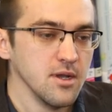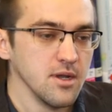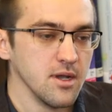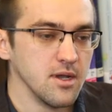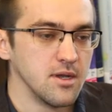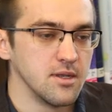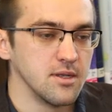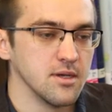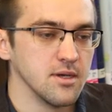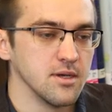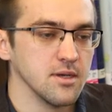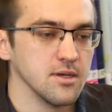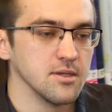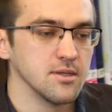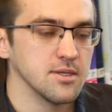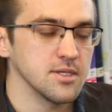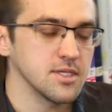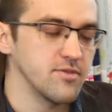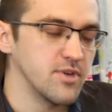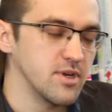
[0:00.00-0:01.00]
And uh,
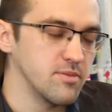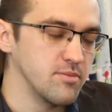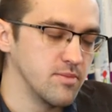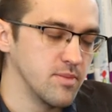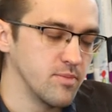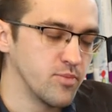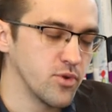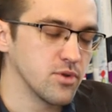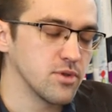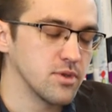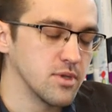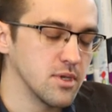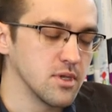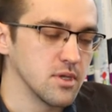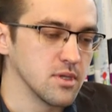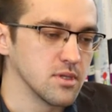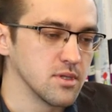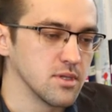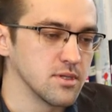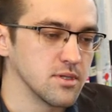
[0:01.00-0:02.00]
this is a very important
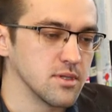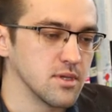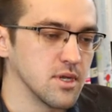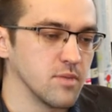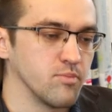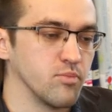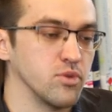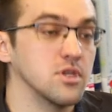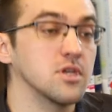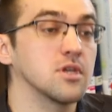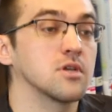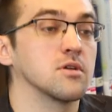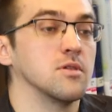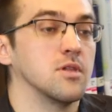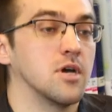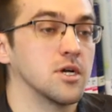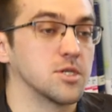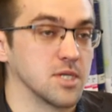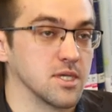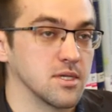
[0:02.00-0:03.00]
thing that kind of political
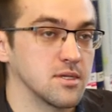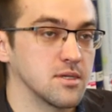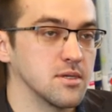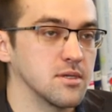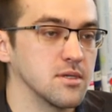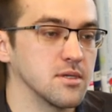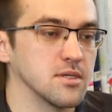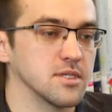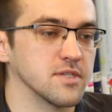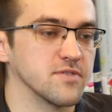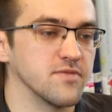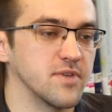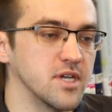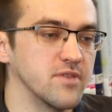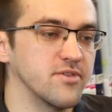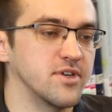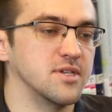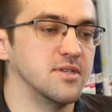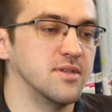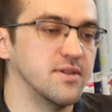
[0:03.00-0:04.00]
logic is very,
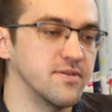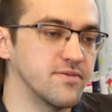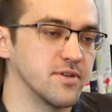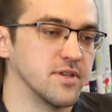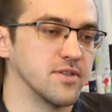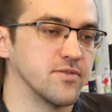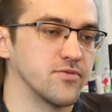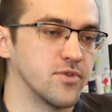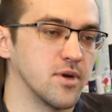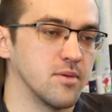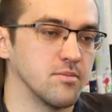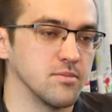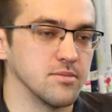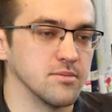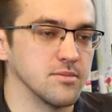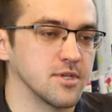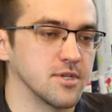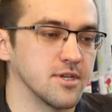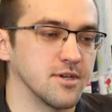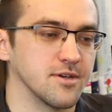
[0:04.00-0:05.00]
very different
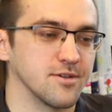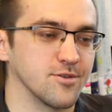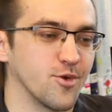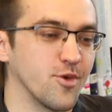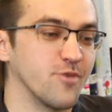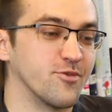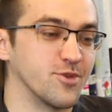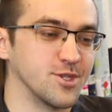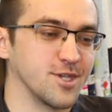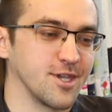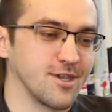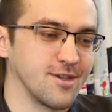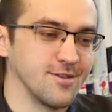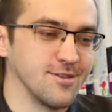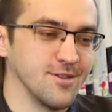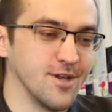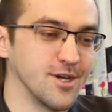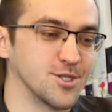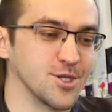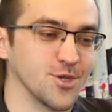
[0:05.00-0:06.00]
from kind of you know everyday
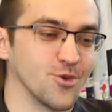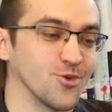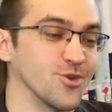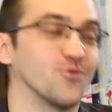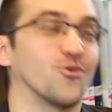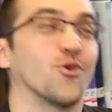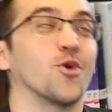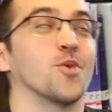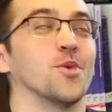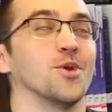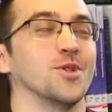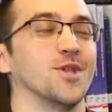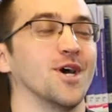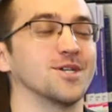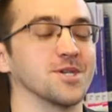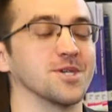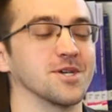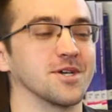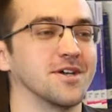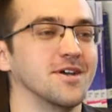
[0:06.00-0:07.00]
logic or the formal
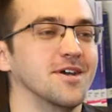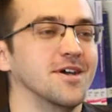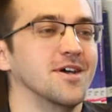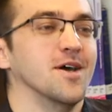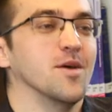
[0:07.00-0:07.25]
logic.